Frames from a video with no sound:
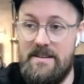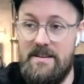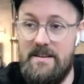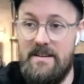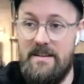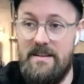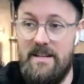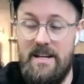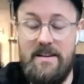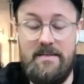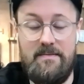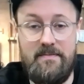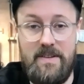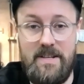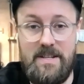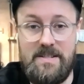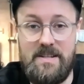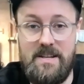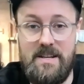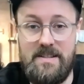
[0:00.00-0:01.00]
yeah,
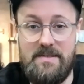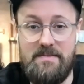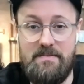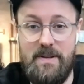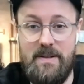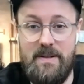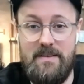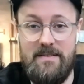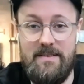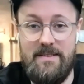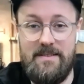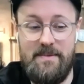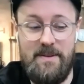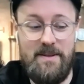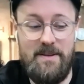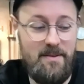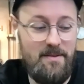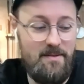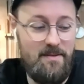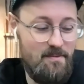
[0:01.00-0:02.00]
it's been
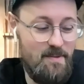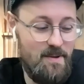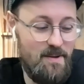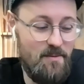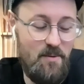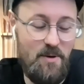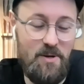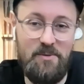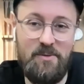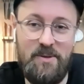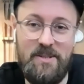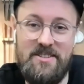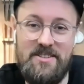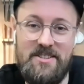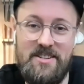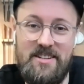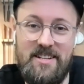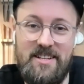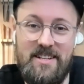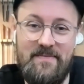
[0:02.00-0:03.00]
a whirlwind
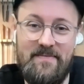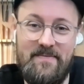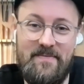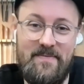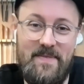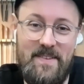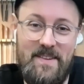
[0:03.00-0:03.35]
journey.